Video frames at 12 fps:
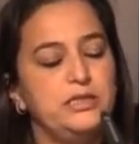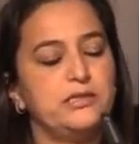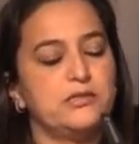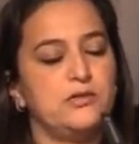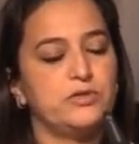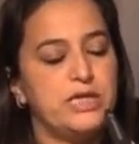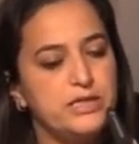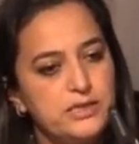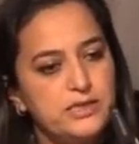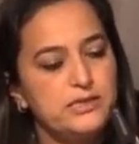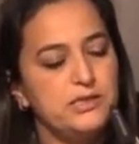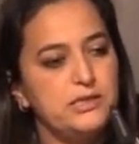this
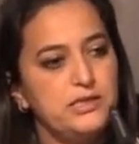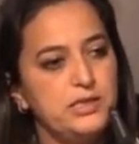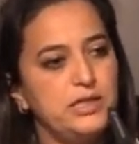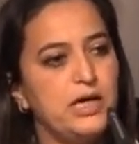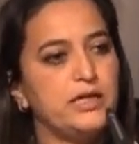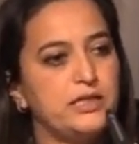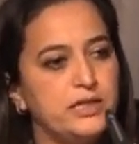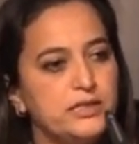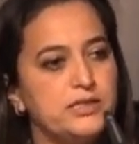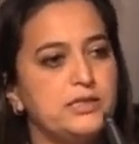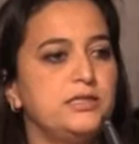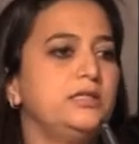authenticity,
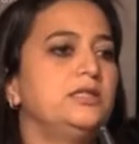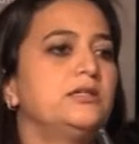identity,